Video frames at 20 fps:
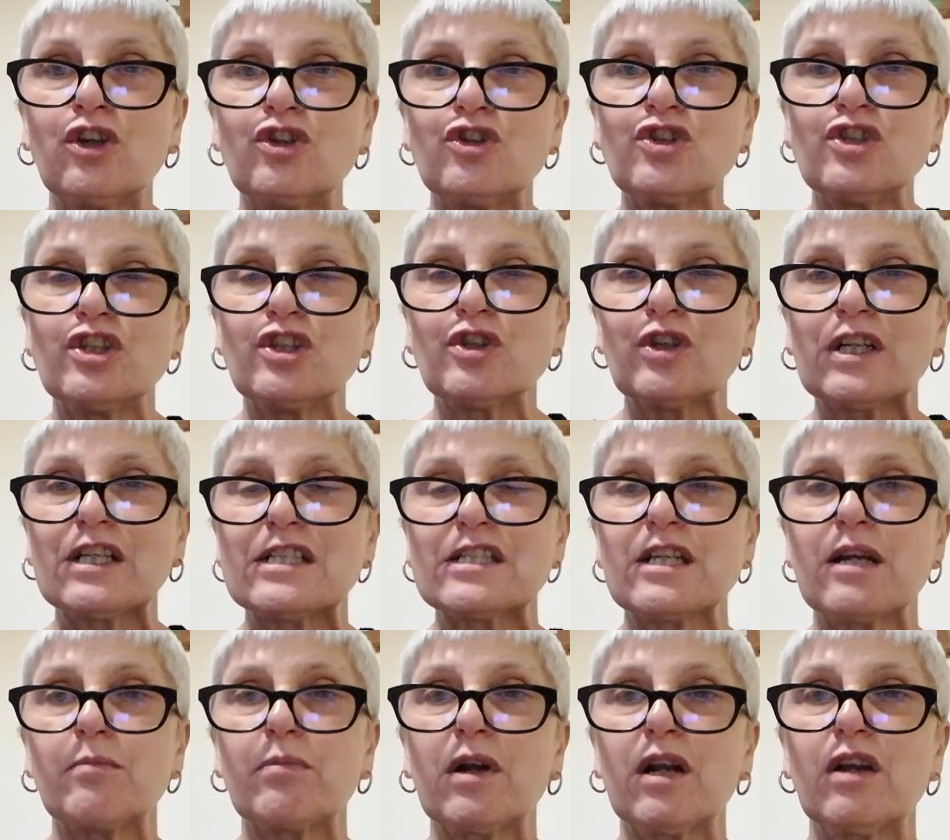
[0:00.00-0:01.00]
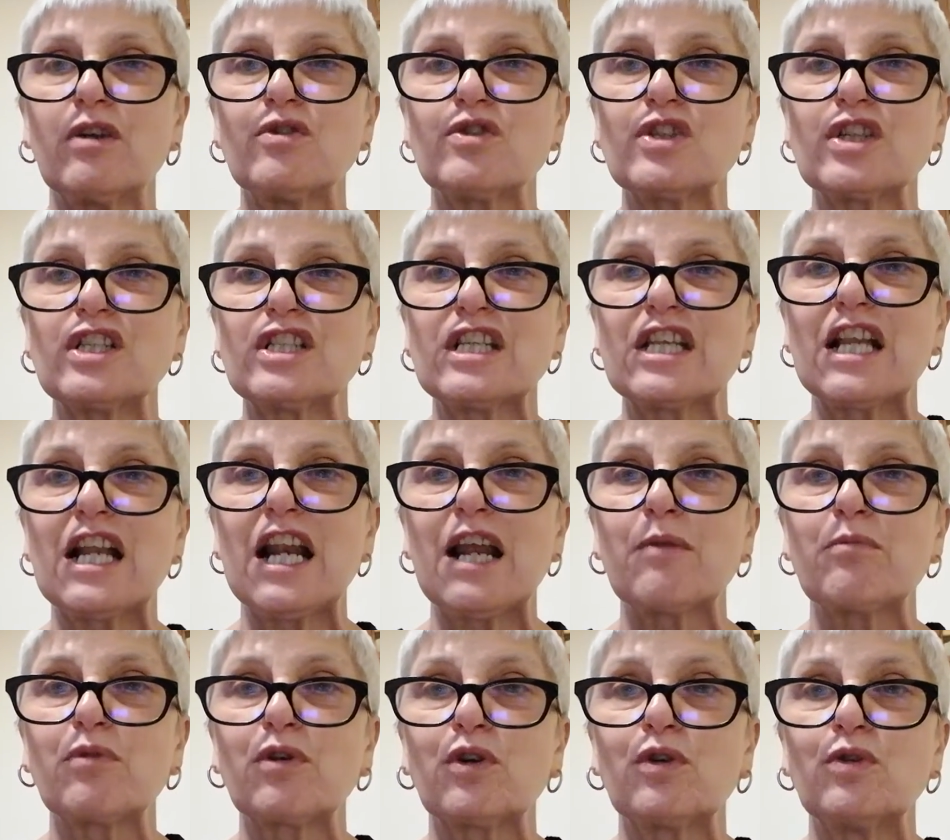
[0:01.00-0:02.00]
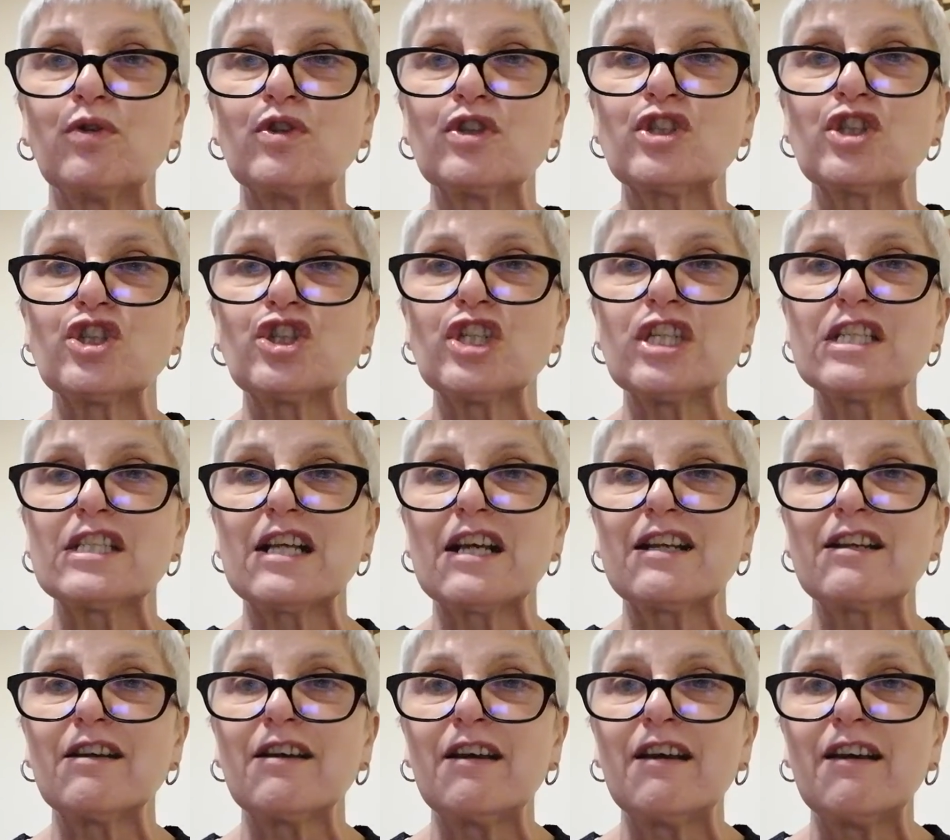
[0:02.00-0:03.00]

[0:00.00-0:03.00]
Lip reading: She took a step closer to the leprechauns and she said,